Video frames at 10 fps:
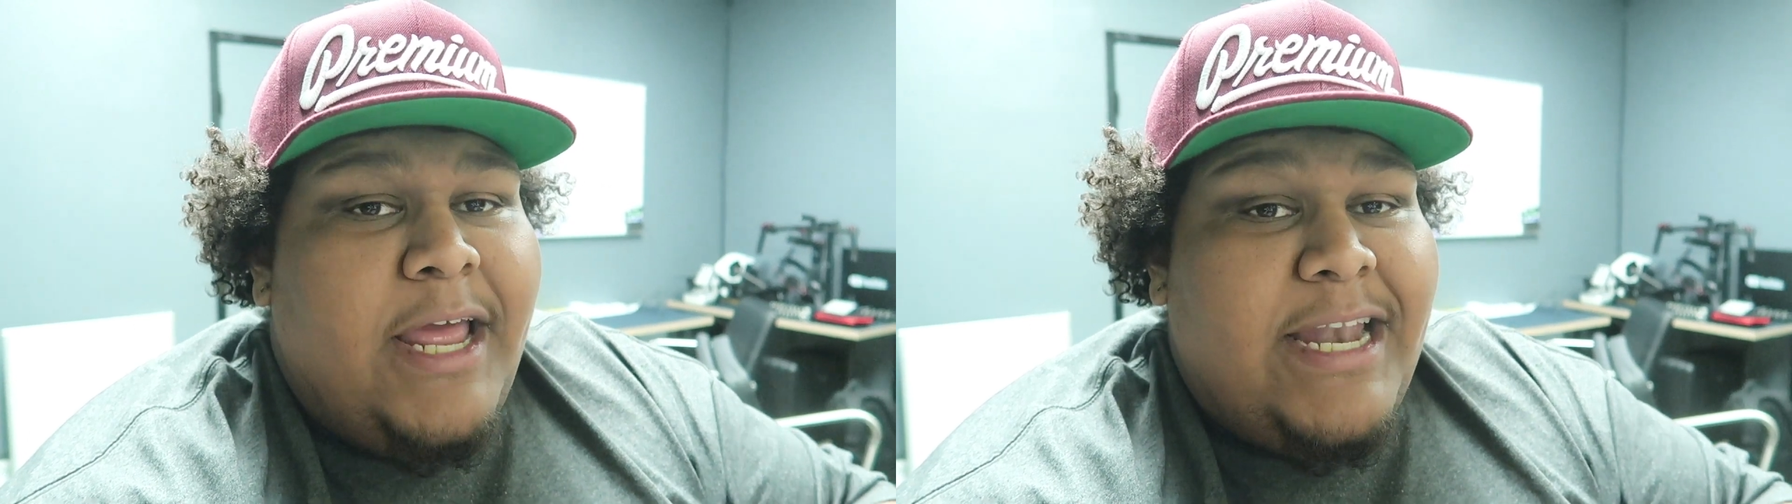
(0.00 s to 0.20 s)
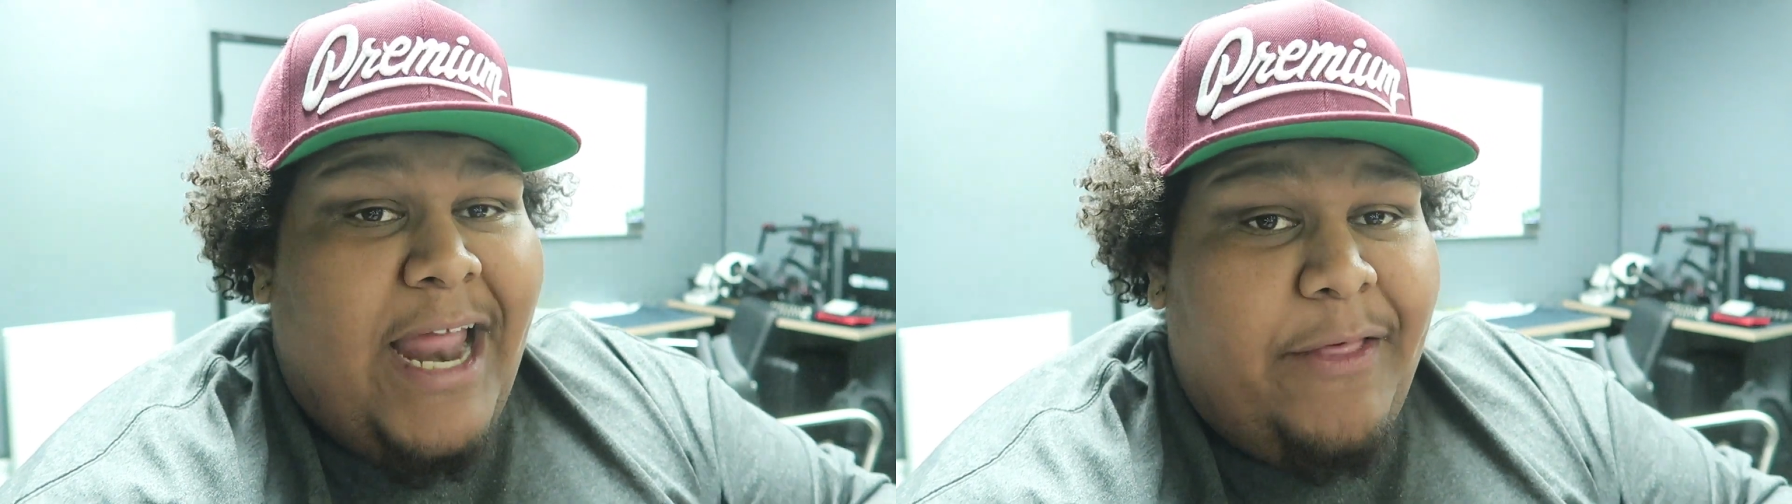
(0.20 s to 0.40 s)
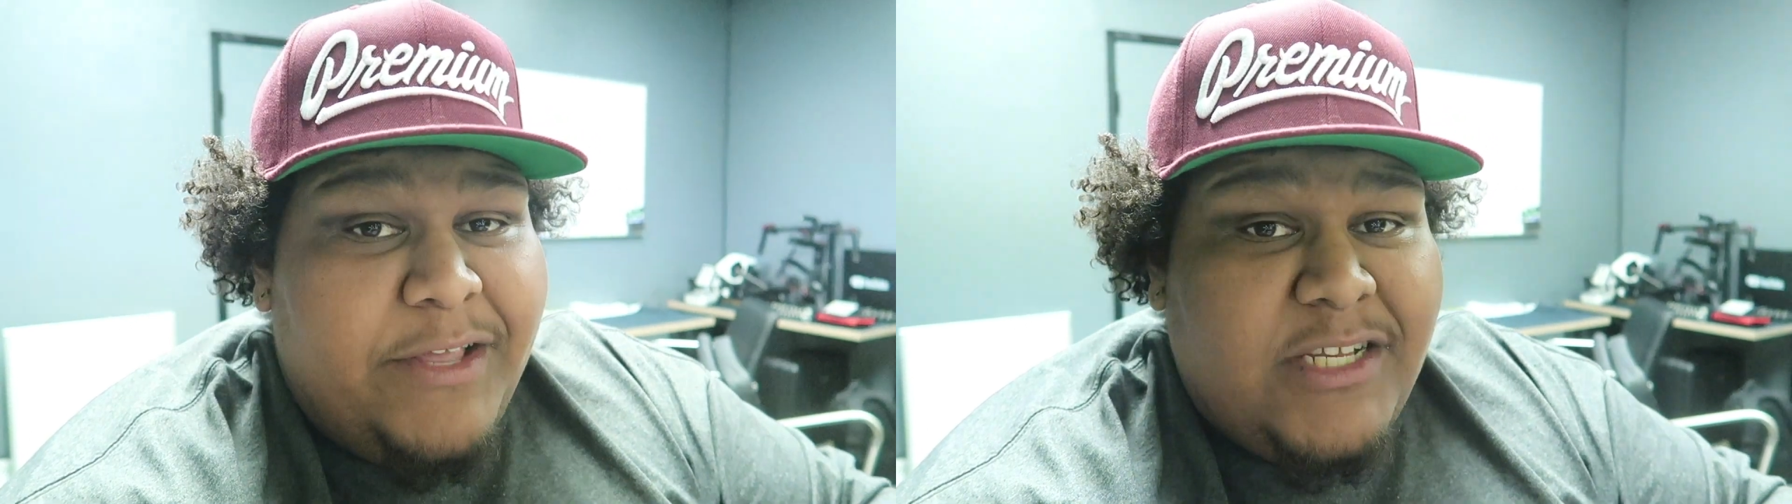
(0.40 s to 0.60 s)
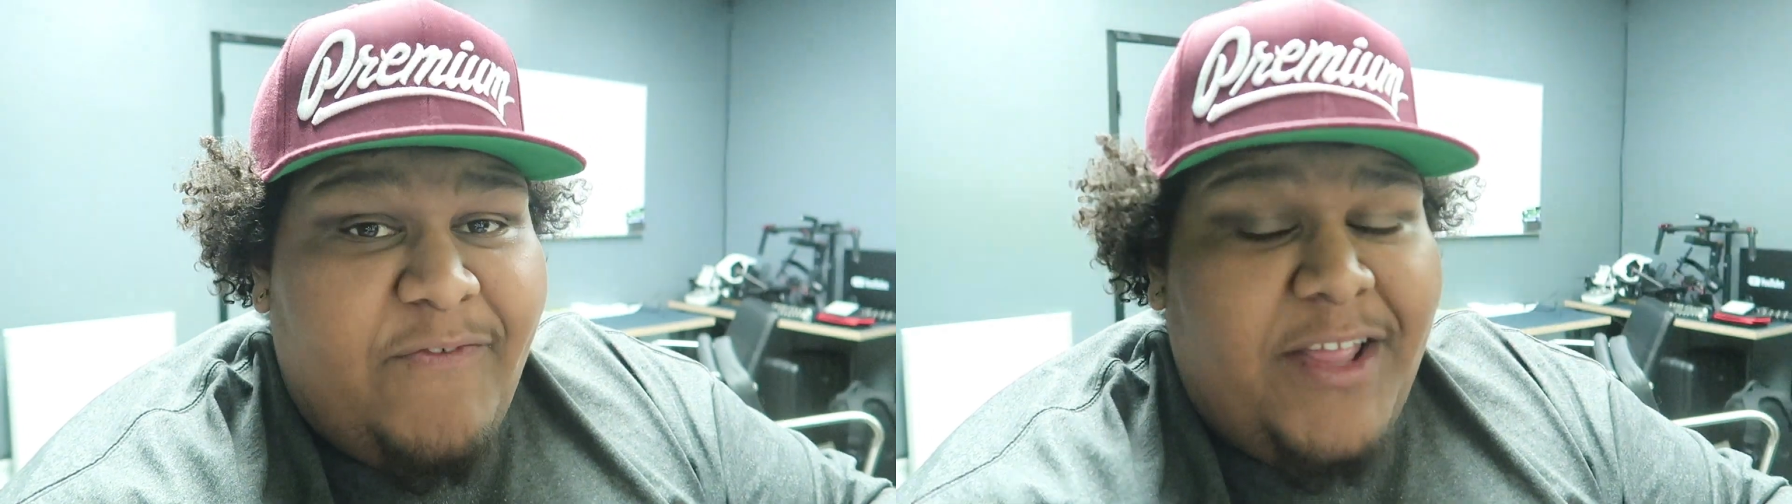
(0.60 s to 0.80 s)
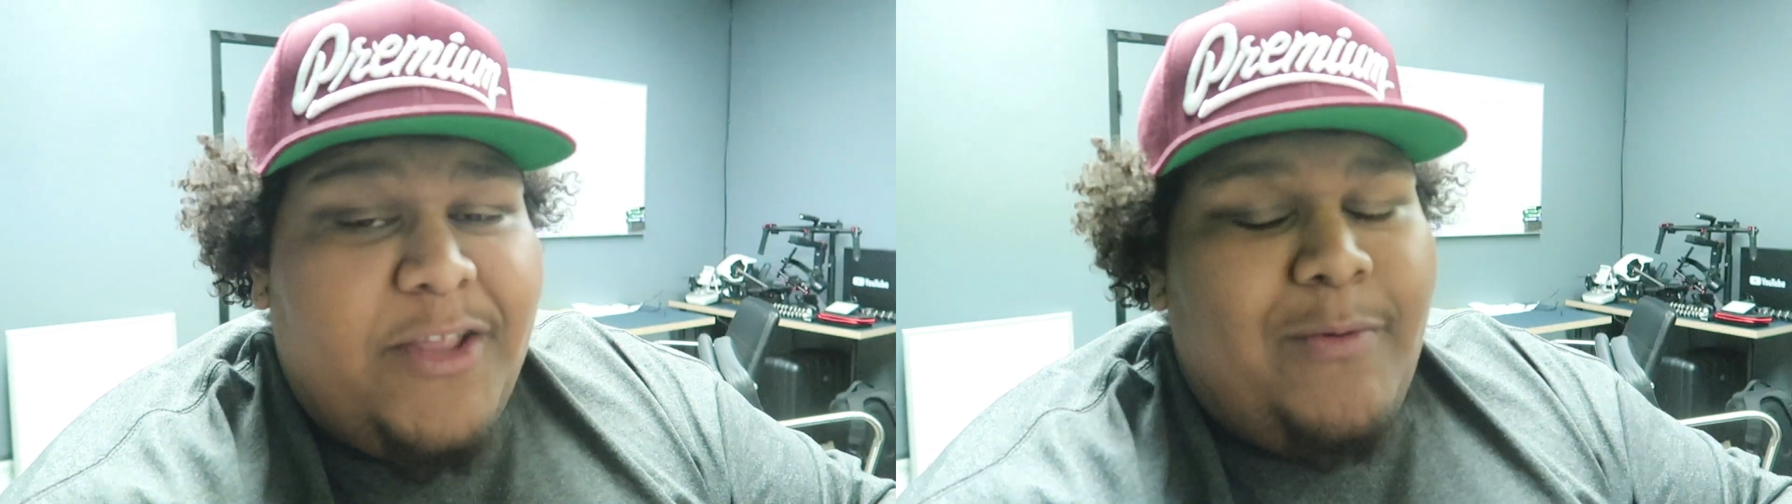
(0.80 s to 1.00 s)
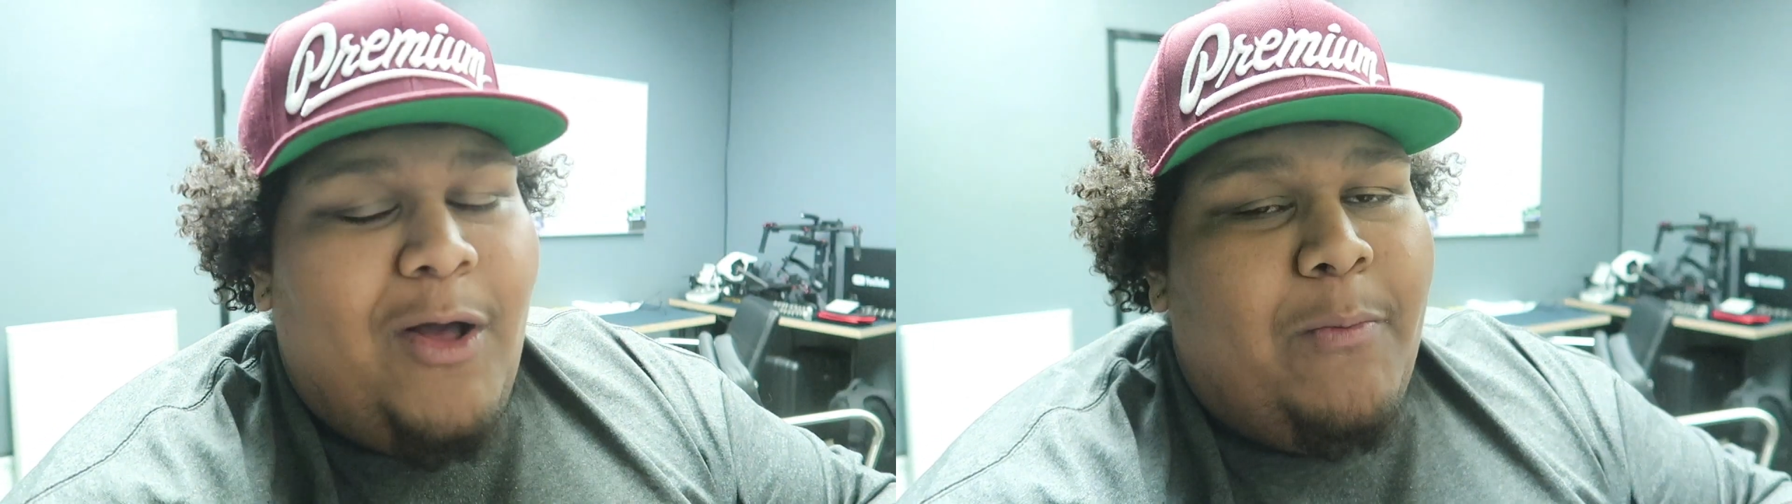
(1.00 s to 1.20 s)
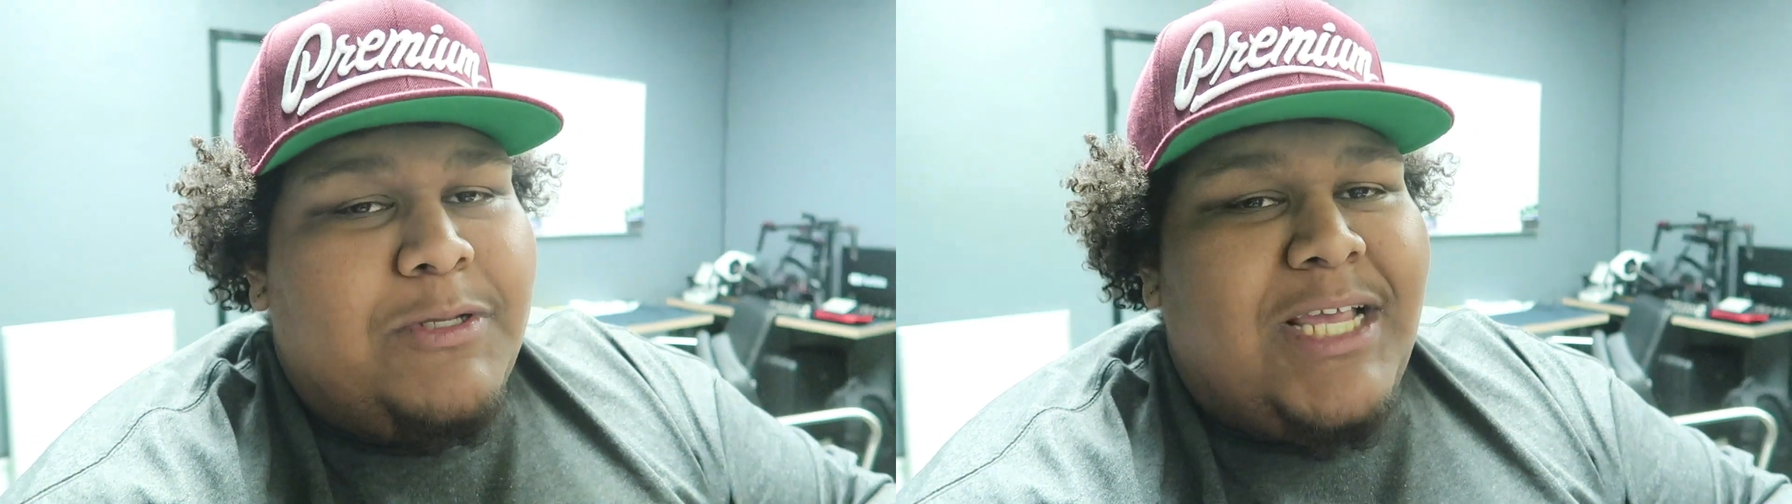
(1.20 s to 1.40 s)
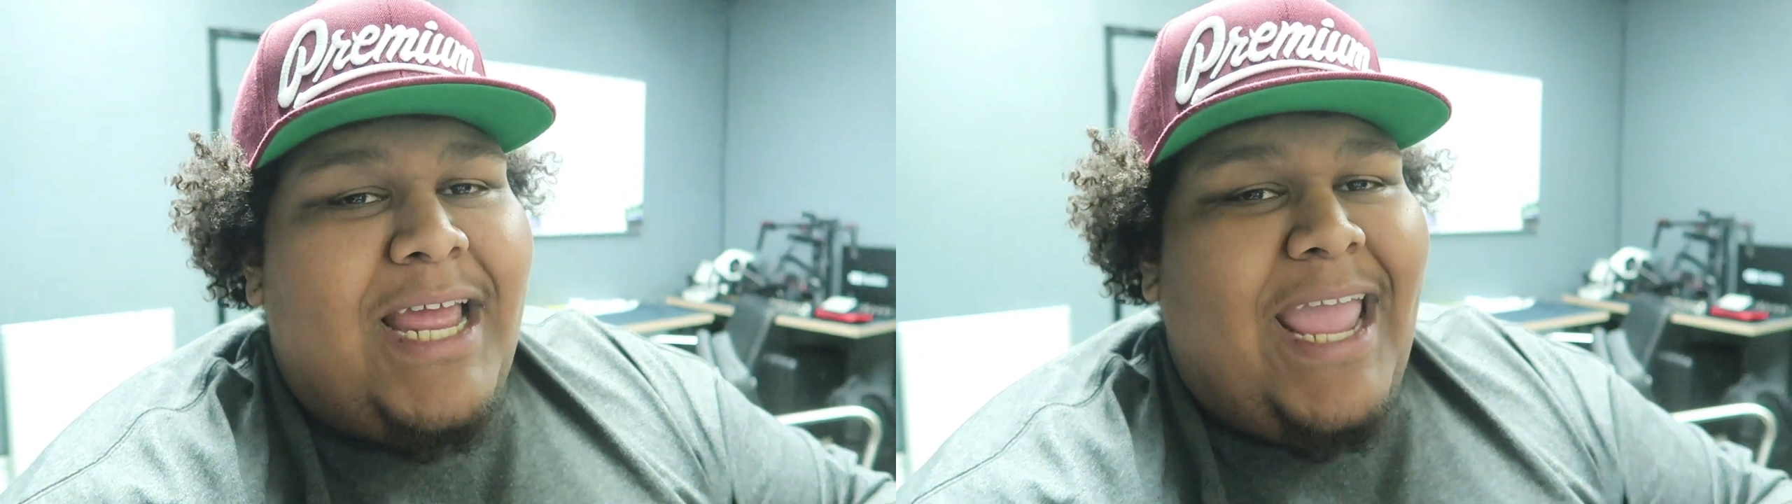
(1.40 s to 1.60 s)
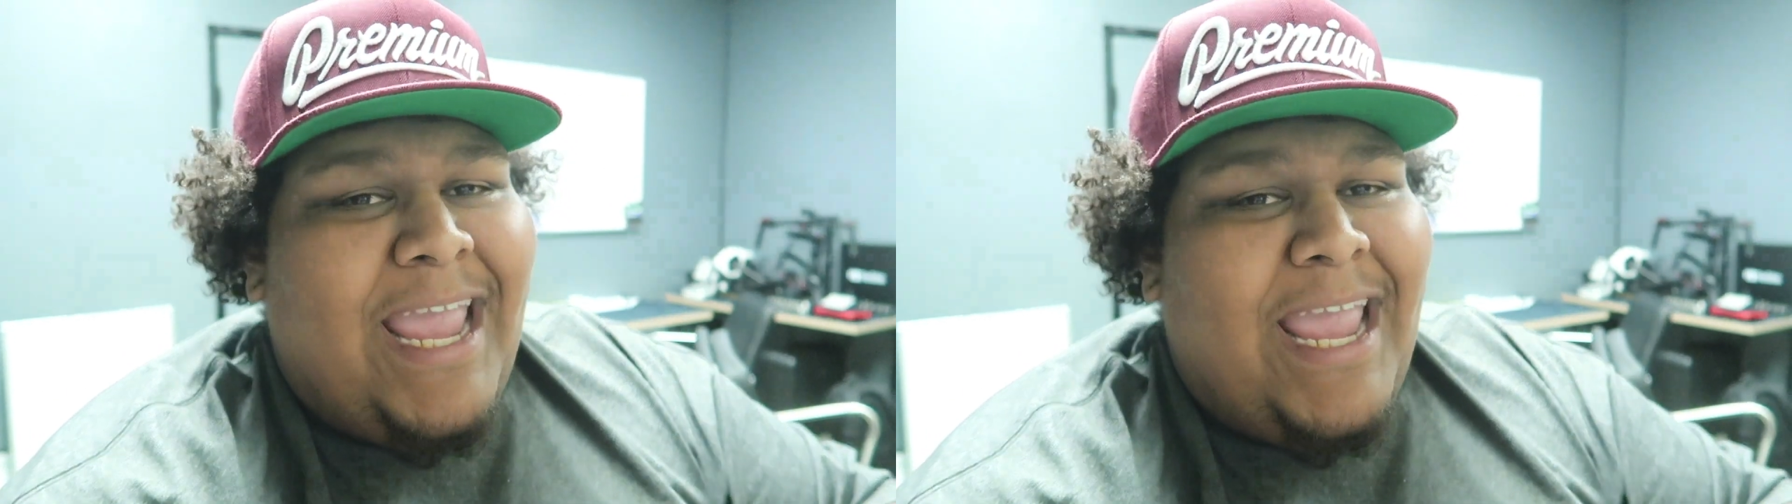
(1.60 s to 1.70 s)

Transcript: Now this event, they're almost at